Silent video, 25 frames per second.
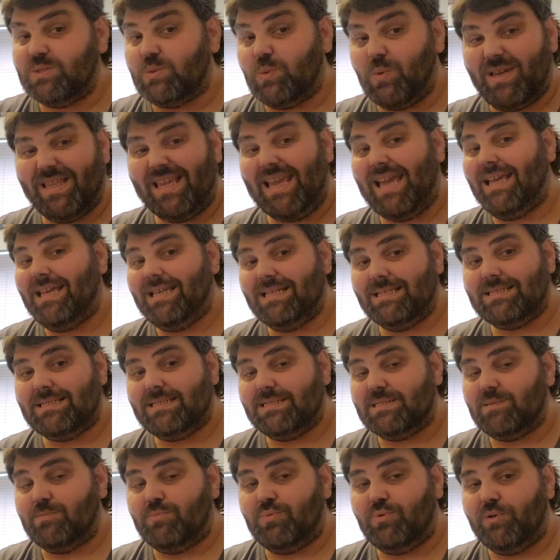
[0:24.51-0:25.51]
28 is
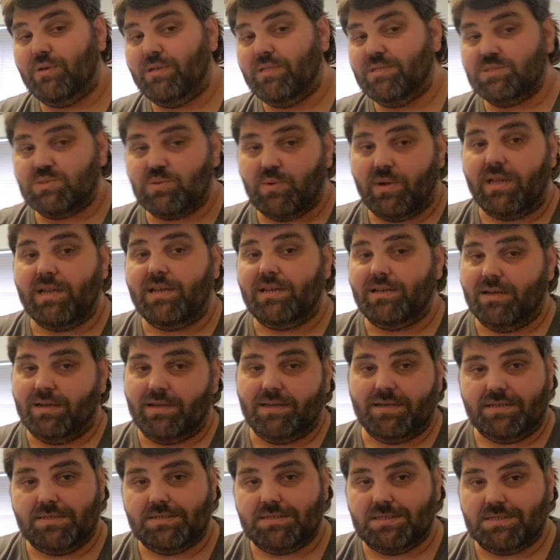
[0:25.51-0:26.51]
disappointing,
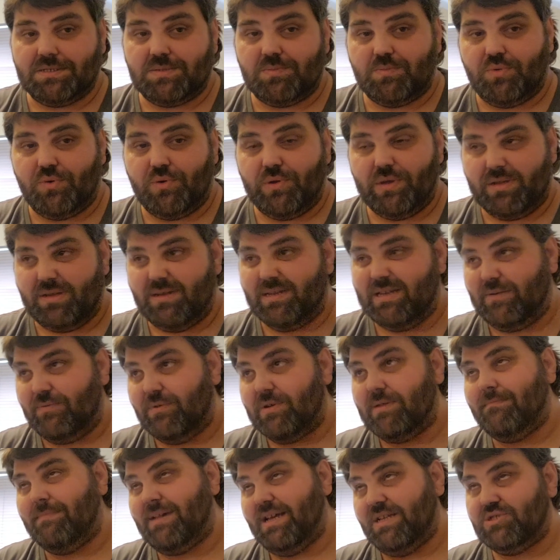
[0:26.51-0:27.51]
29 is disappointing, and I
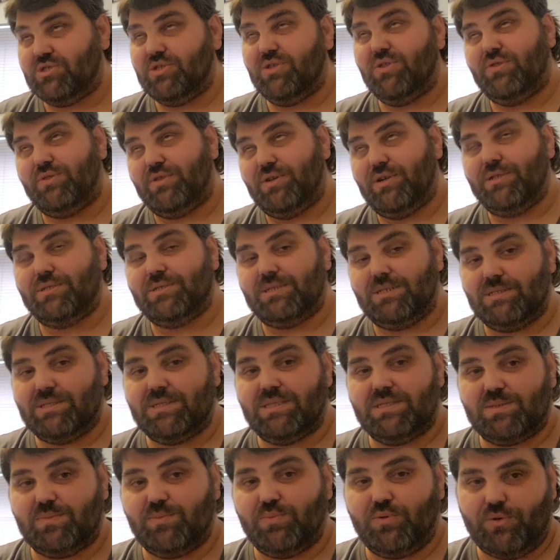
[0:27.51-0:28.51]
would imagine 30 is
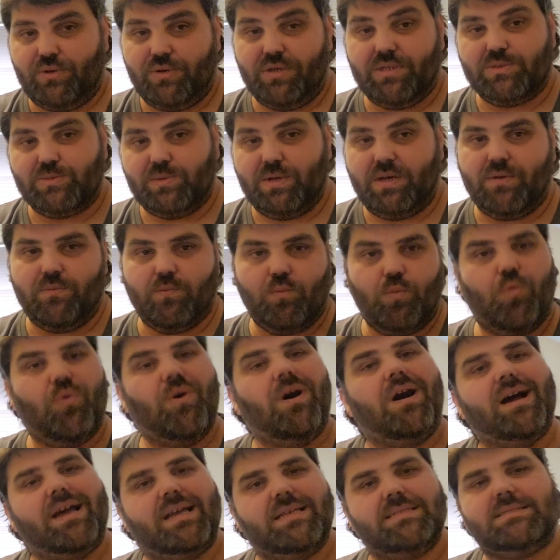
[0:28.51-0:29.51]
disappointing as well.
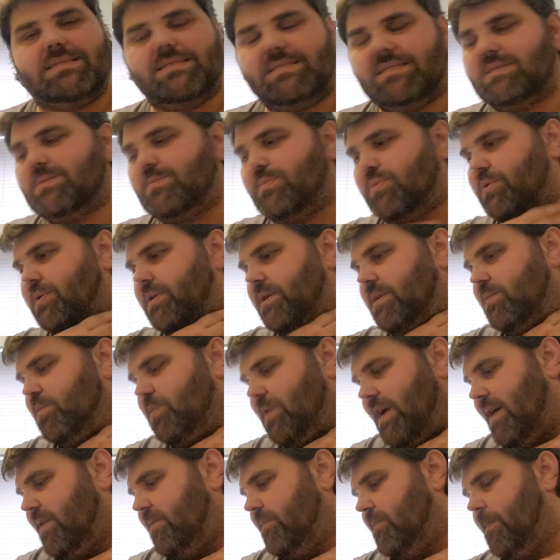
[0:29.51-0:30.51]
Why is it disappointing?
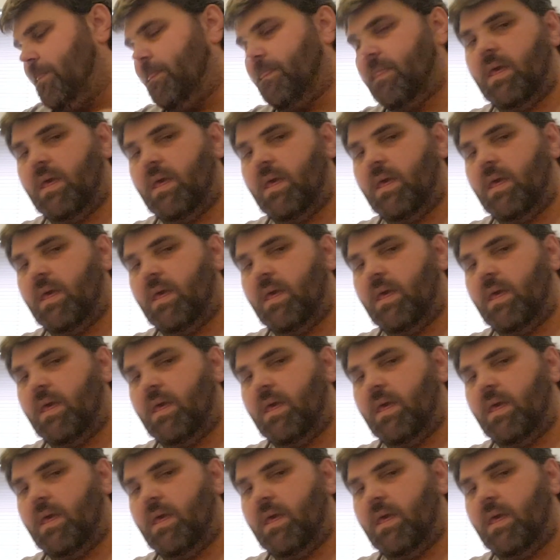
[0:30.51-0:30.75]
Well,